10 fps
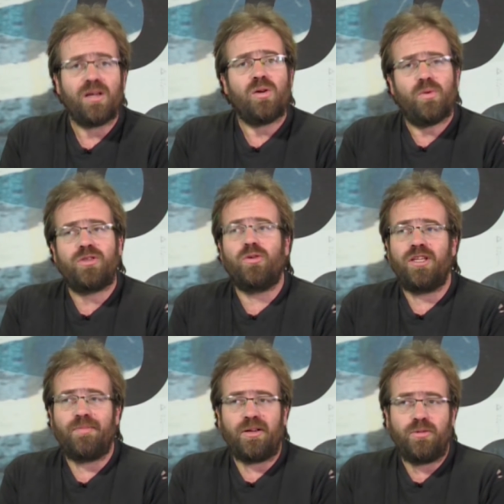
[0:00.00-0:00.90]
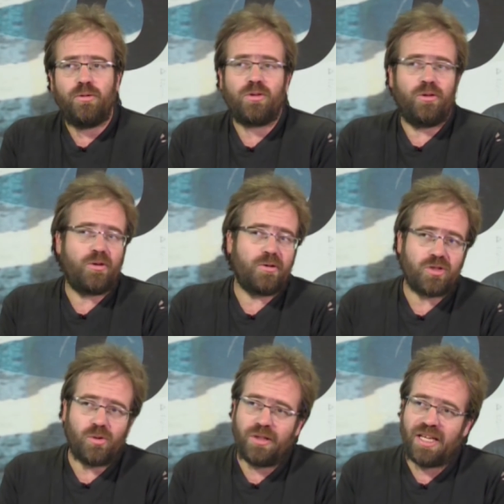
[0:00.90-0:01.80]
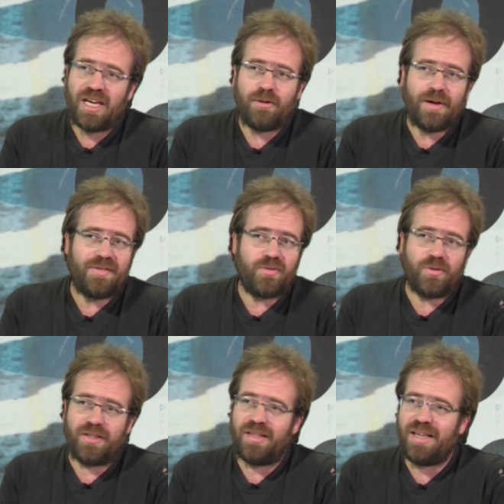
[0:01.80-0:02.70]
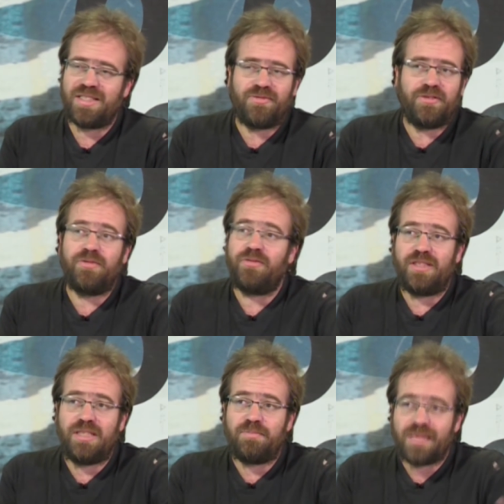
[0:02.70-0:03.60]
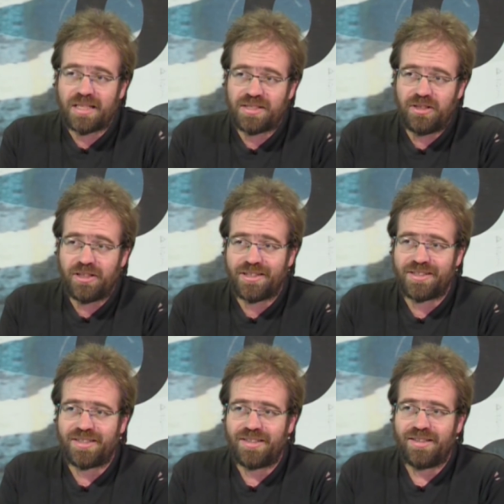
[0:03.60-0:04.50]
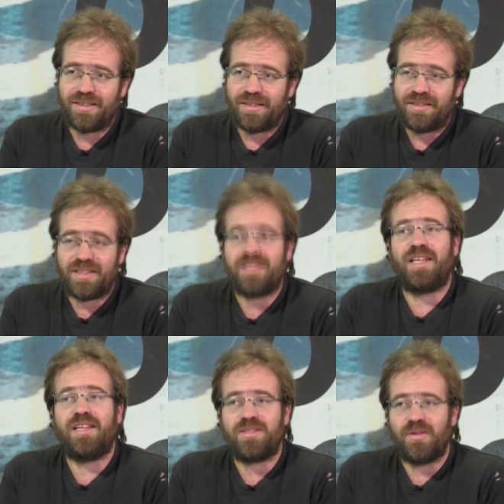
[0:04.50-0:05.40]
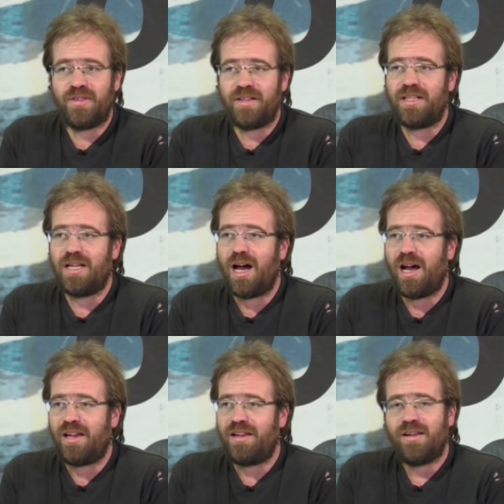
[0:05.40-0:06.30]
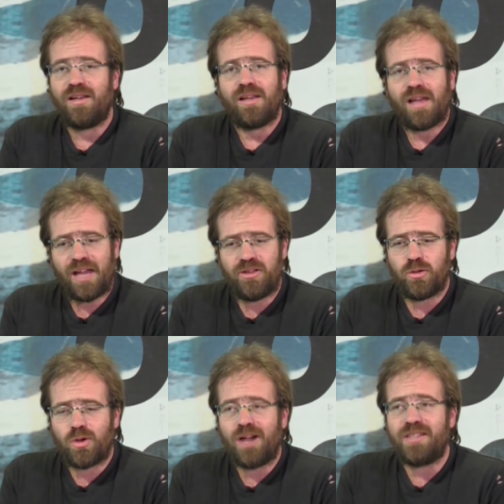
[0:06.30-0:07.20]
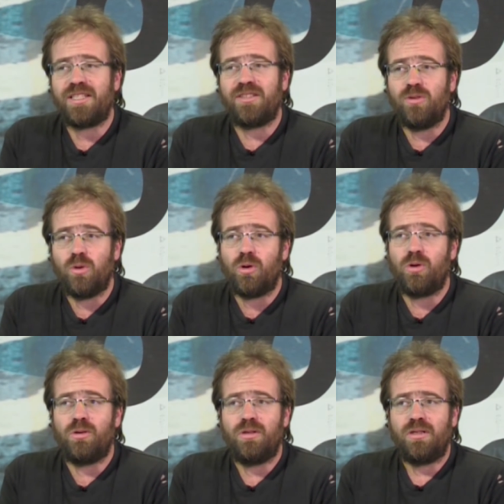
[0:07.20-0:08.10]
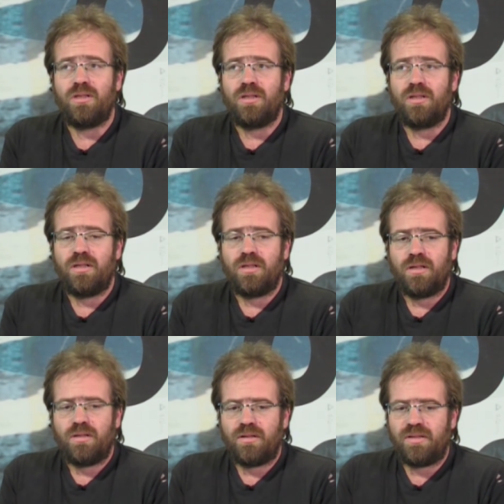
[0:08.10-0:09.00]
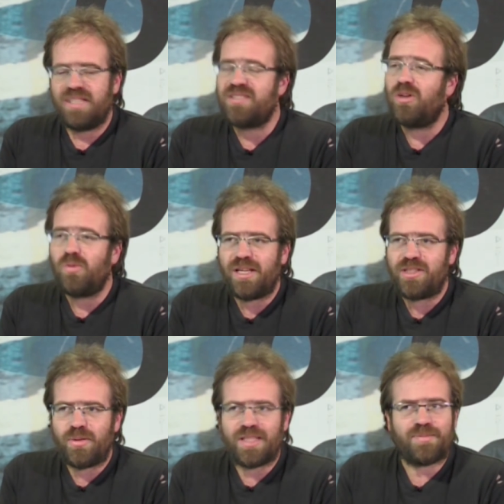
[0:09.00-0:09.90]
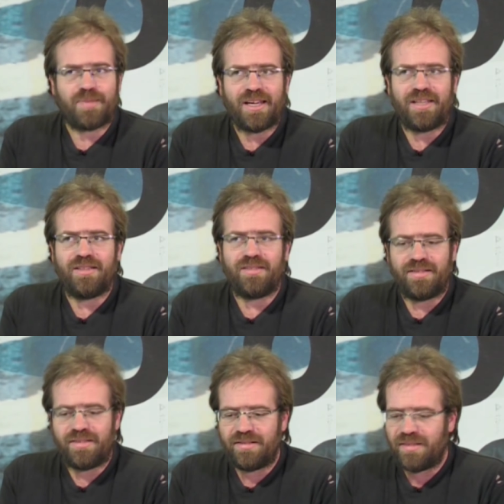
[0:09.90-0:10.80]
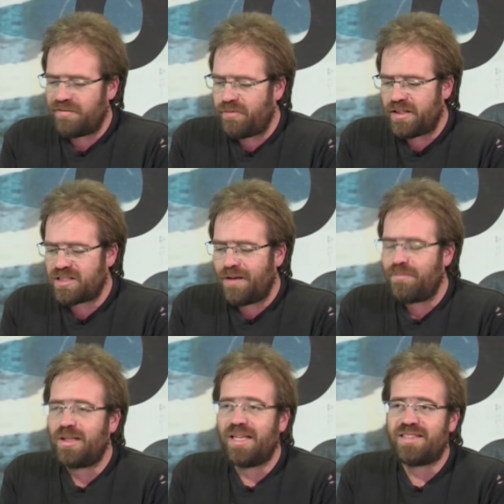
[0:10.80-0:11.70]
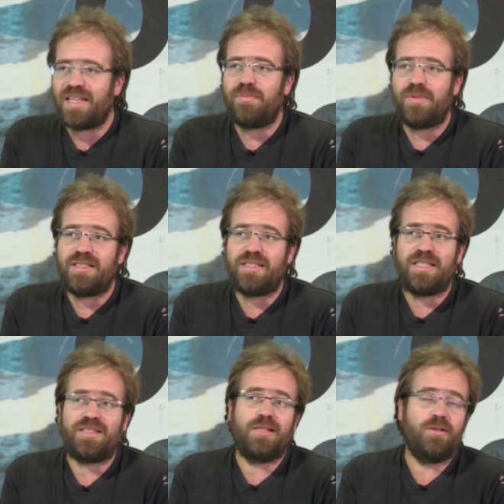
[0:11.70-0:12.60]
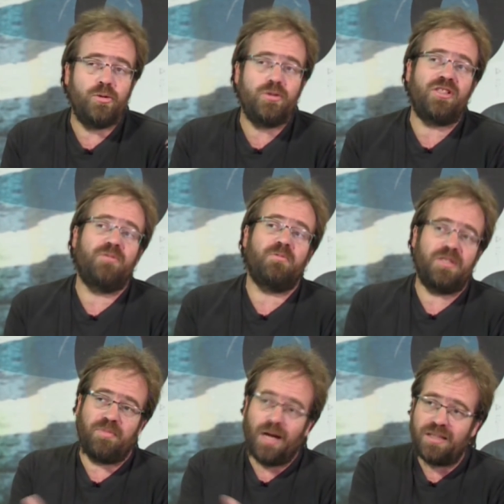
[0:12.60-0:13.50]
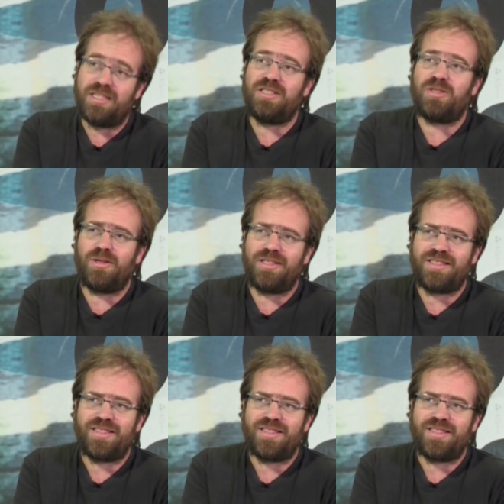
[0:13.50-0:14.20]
We're talking about who's going to control the airwaves for the next 50 plus years. The stakes are very high, and you can't ignore. There's no way to explain, for example, SABC's collusion with MultiChoice